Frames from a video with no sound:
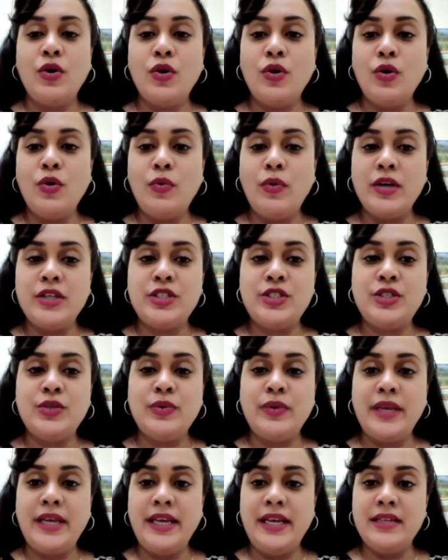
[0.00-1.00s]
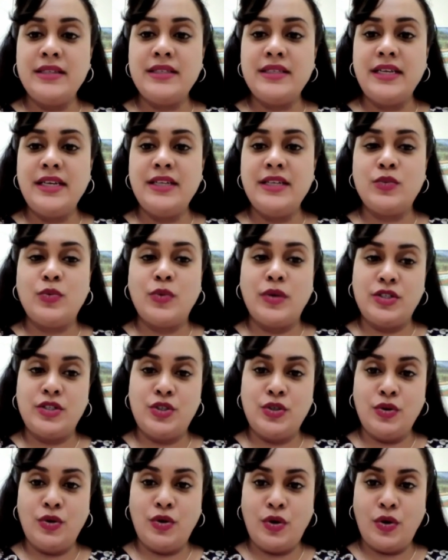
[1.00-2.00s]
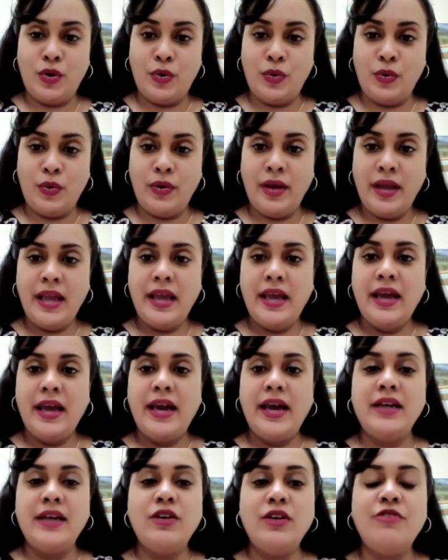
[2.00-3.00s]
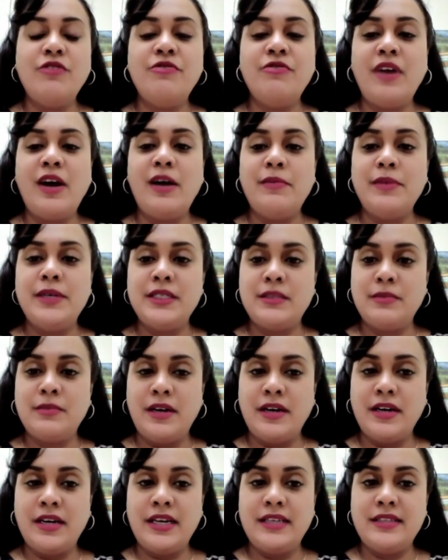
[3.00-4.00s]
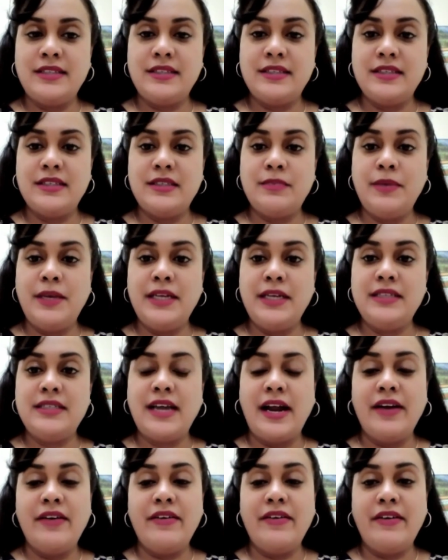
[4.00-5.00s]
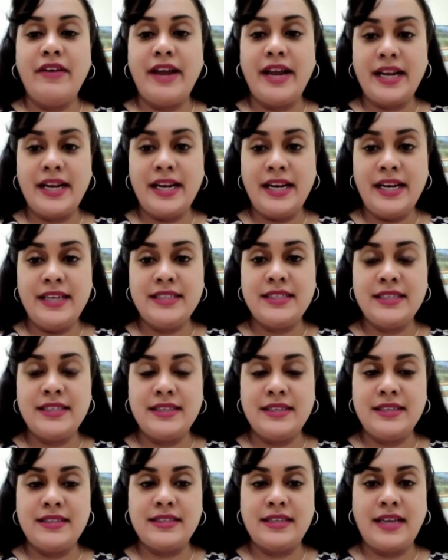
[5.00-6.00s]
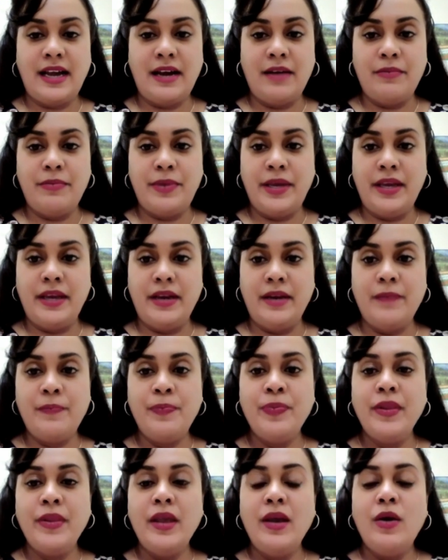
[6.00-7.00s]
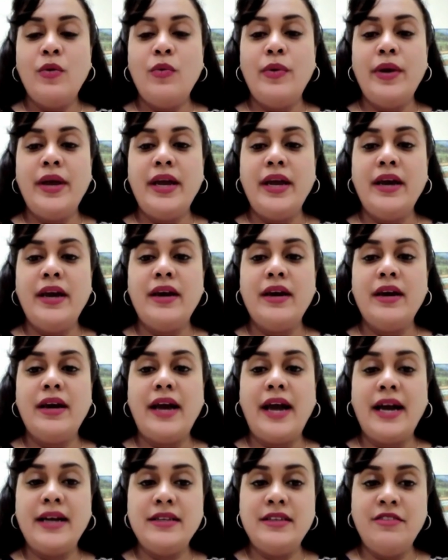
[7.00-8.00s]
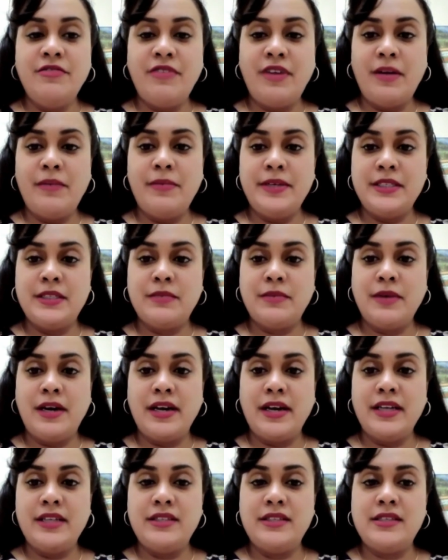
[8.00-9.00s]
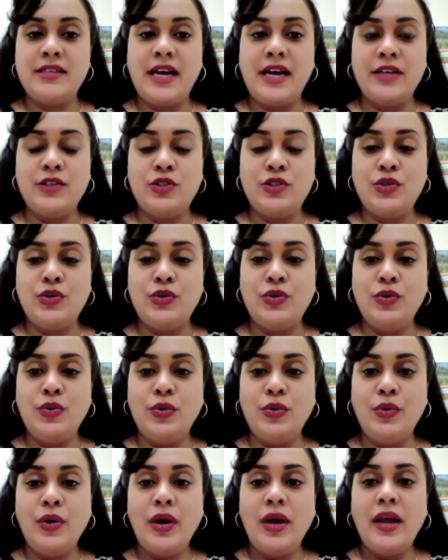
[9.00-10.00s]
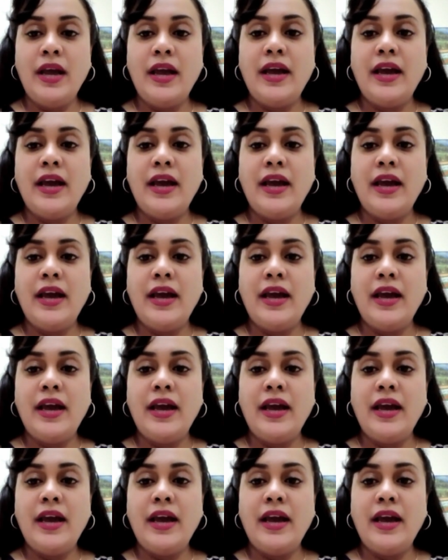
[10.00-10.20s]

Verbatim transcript: Grow what you eat, eat what you grow. And our farmers markets speak directly to this campaign, where at the farmers markets, as you know,